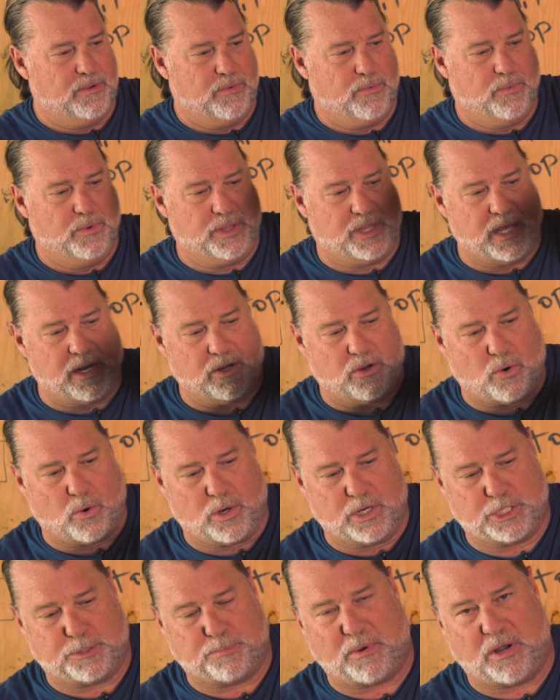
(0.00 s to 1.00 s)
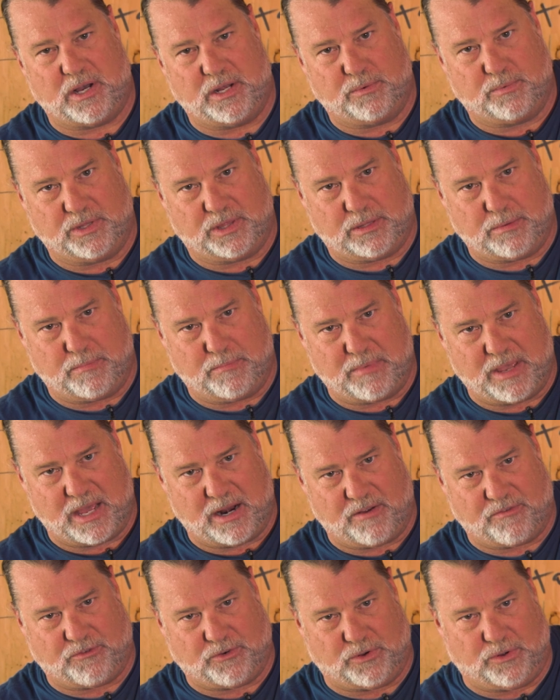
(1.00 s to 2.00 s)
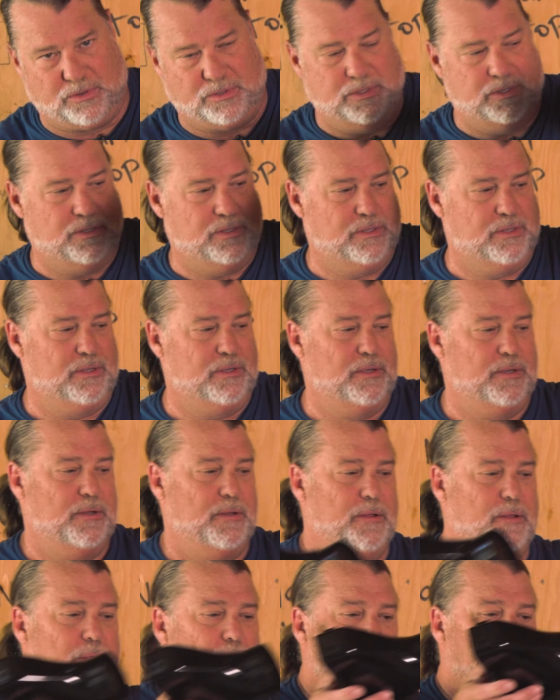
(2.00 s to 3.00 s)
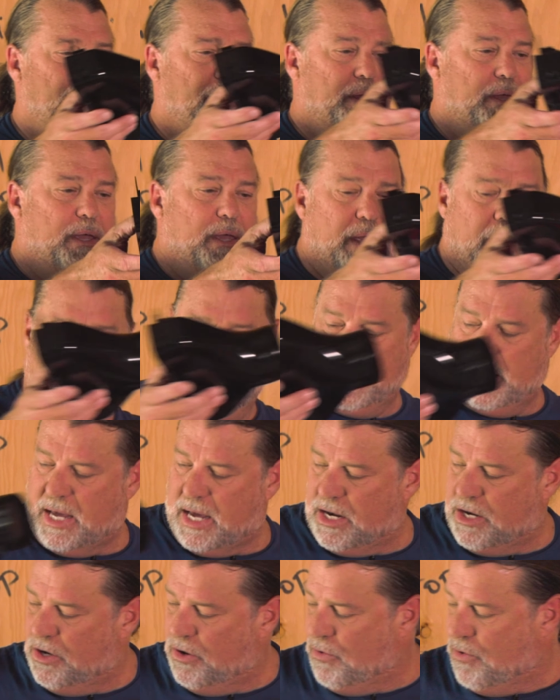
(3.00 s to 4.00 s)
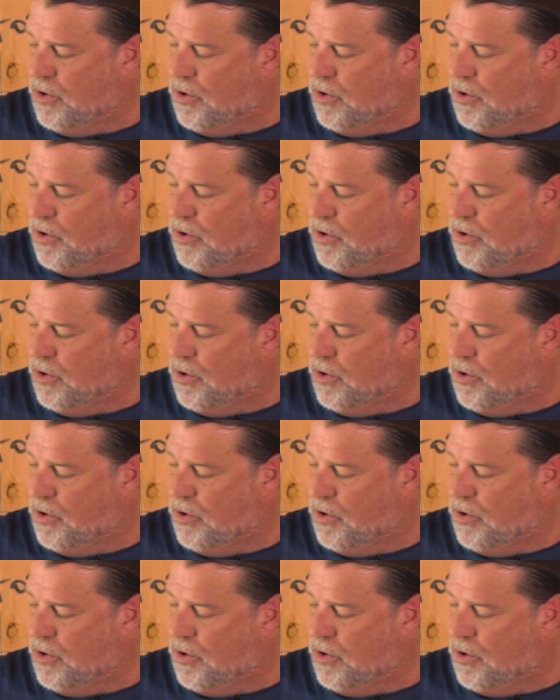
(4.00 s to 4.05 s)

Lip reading: would then correspond with the manifold. And you